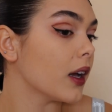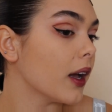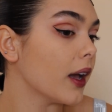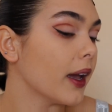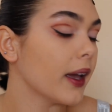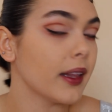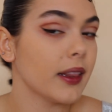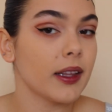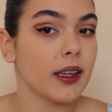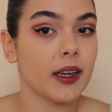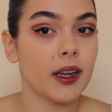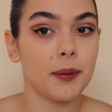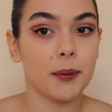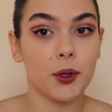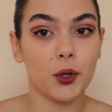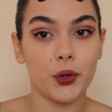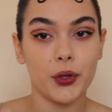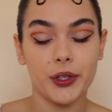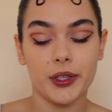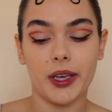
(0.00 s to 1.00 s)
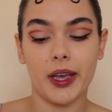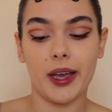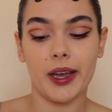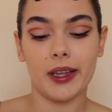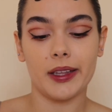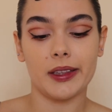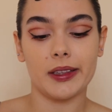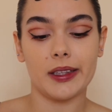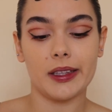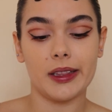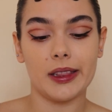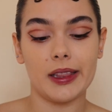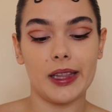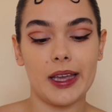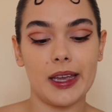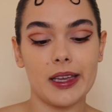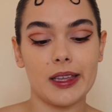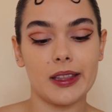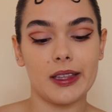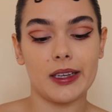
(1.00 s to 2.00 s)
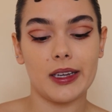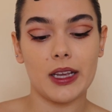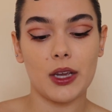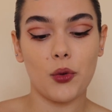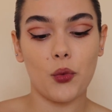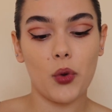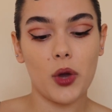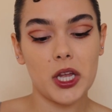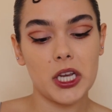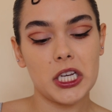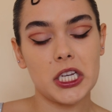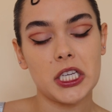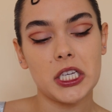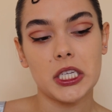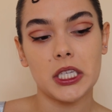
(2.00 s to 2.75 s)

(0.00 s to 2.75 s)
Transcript: And then I'm going to add the lengthening one